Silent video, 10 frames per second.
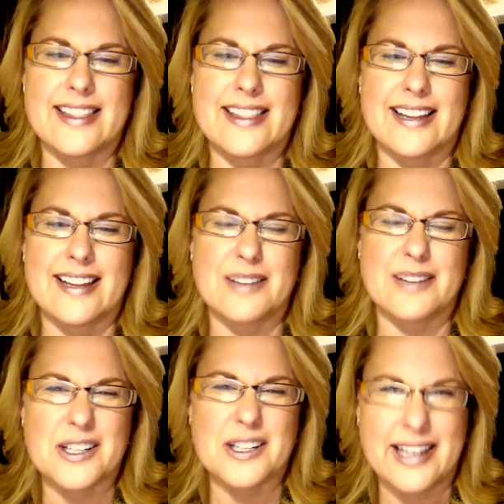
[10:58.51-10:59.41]
I would
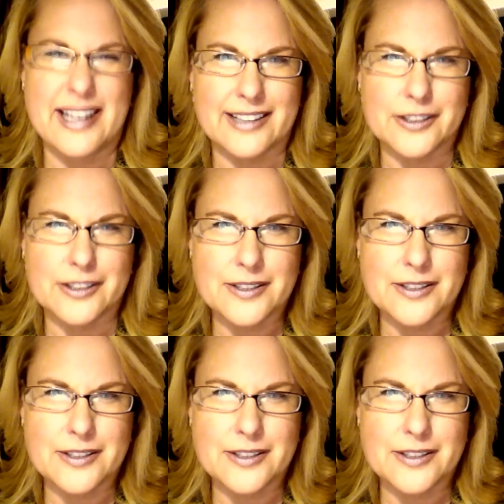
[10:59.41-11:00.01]
call him a heckler,